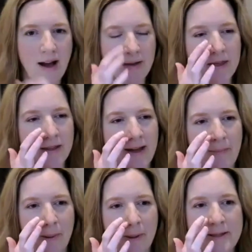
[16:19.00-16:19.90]
yeah, I think
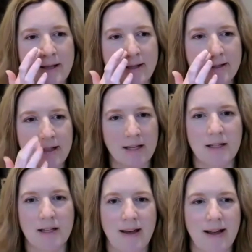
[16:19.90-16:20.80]
that brings us
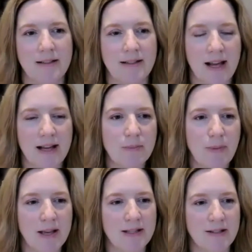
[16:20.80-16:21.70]
into that
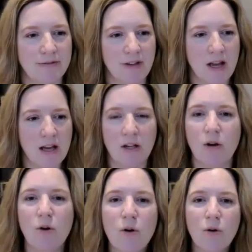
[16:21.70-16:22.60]
space of,
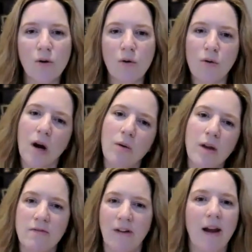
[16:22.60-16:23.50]
who are
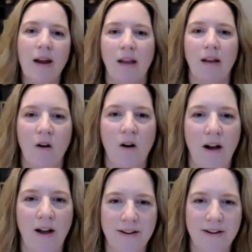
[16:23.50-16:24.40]
we inviting
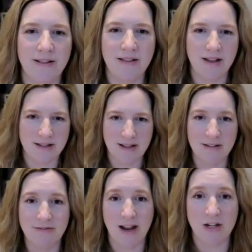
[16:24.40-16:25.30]
on this
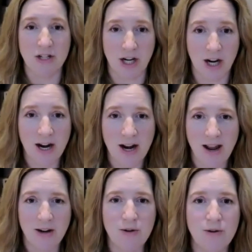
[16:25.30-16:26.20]
adventure?
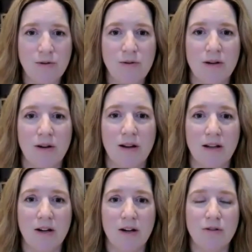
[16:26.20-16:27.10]
Who,
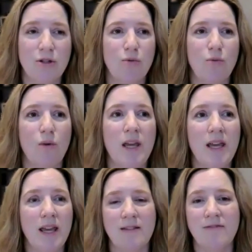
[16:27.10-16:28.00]
do
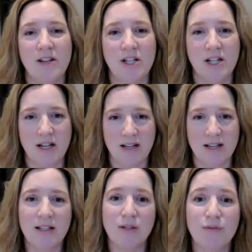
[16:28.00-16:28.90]
we envision
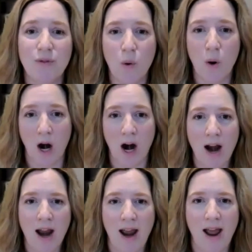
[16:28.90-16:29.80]
this is
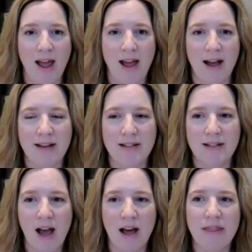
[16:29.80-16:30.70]
for? And
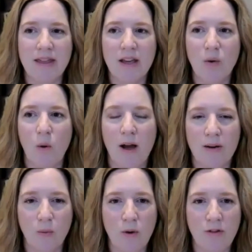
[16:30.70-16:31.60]
I think
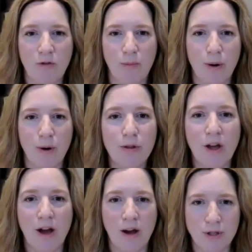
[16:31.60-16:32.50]
what we've
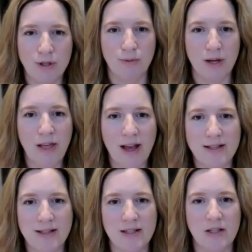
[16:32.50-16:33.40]
both come to
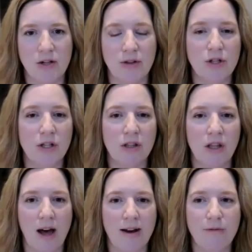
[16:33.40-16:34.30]
realize is, there's a
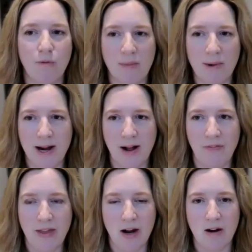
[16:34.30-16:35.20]
lot of women
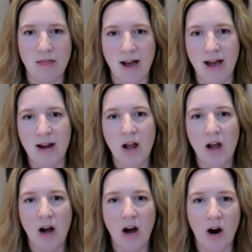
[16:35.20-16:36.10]
out there that
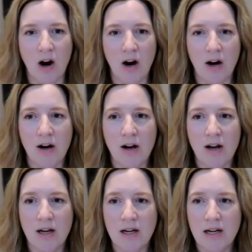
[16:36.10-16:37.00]
are
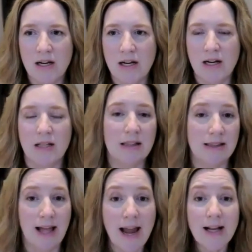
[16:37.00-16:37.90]

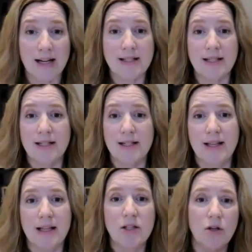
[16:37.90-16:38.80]
like us in a
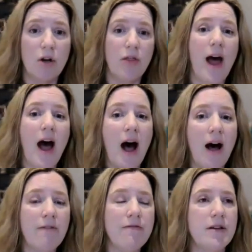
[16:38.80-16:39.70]
sense, that
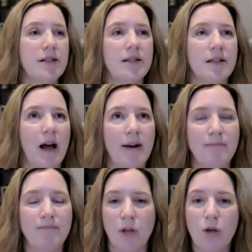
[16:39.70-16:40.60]
have this
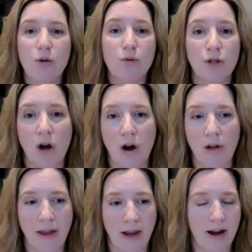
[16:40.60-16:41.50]
huge
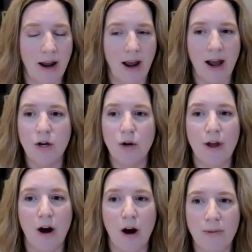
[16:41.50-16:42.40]
calling. And I know
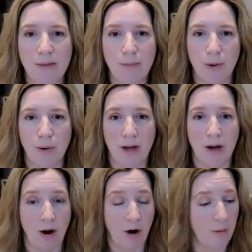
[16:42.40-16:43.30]
there are people
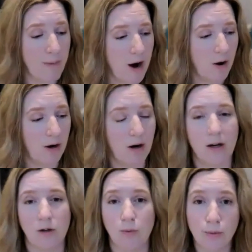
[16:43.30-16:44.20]
in our Her
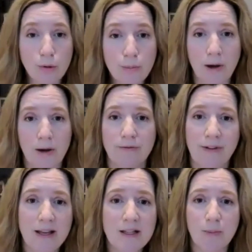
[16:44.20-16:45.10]
Power group on
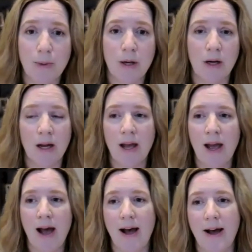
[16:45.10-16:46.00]
Facebook,
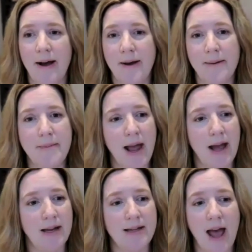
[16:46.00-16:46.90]

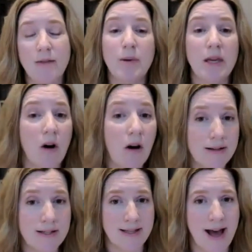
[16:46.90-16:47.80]
and
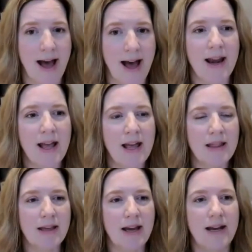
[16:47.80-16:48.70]
beyond that,
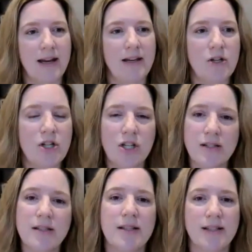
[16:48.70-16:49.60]
that there's
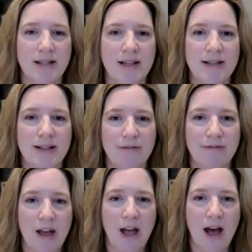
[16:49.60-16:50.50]
just this sense
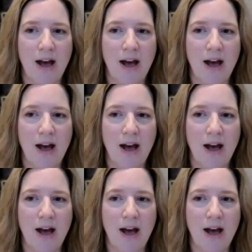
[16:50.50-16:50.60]
of